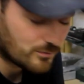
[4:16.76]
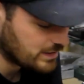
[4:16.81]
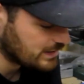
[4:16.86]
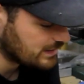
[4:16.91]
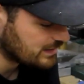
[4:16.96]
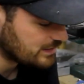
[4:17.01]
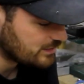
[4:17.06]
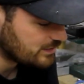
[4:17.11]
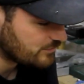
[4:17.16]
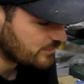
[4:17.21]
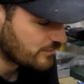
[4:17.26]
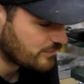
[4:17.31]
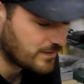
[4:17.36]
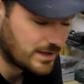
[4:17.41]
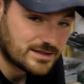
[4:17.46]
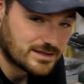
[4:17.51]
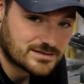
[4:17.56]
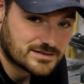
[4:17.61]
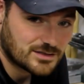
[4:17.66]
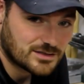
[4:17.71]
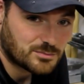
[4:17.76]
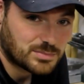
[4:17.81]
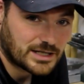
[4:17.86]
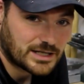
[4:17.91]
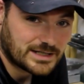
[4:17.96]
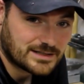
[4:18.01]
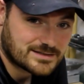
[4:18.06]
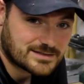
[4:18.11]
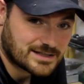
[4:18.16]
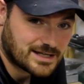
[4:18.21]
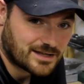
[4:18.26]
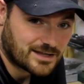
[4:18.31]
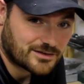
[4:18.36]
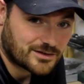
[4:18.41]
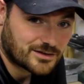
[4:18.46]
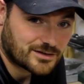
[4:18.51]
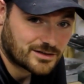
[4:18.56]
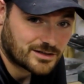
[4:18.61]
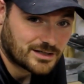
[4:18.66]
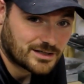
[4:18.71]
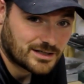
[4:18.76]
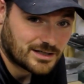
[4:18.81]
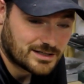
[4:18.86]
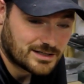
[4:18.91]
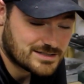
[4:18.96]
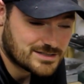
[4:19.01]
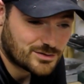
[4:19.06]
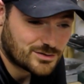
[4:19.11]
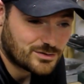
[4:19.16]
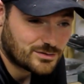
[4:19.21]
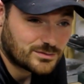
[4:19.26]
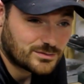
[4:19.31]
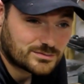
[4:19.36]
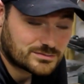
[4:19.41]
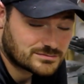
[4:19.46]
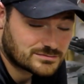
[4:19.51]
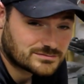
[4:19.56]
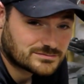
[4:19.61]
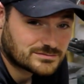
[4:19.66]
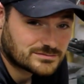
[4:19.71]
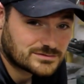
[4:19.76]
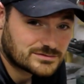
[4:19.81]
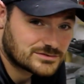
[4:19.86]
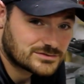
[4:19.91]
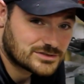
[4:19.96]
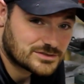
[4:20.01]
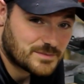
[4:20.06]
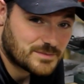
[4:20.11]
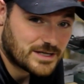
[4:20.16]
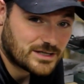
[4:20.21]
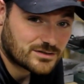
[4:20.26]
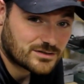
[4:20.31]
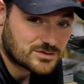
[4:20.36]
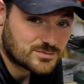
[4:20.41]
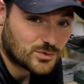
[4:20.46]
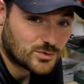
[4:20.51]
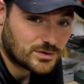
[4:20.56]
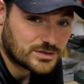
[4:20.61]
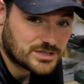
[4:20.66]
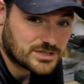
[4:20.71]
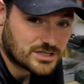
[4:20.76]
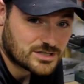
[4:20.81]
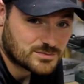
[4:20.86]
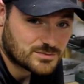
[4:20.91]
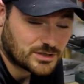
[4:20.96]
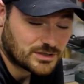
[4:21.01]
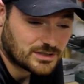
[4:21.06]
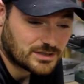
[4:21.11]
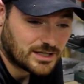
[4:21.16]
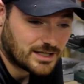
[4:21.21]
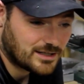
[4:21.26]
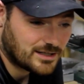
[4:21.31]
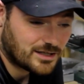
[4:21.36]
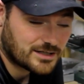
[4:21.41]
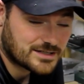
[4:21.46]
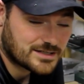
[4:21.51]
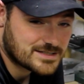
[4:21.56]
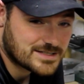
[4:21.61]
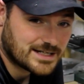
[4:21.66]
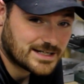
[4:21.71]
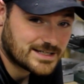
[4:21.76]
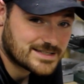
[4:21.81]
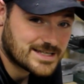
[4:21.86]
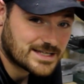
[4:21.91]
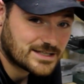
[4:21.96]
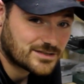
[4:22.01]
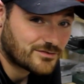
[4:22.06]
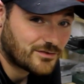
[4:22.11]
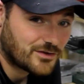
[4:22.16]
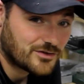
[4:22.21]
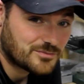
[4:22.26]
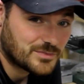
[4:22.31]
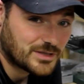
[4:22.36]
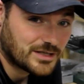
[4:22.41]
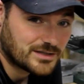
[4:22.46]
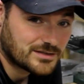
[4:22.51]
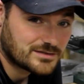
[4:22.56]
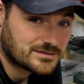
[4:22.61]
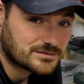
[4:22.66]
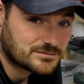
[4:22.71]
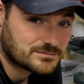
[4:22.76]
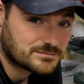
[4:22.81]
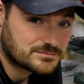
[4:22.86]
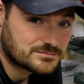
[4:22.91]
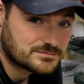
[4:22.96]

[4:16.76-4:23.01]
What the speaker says: reading of the fence and the blade together until you just make a small adjustment. And like I said, it takes 5 minutes.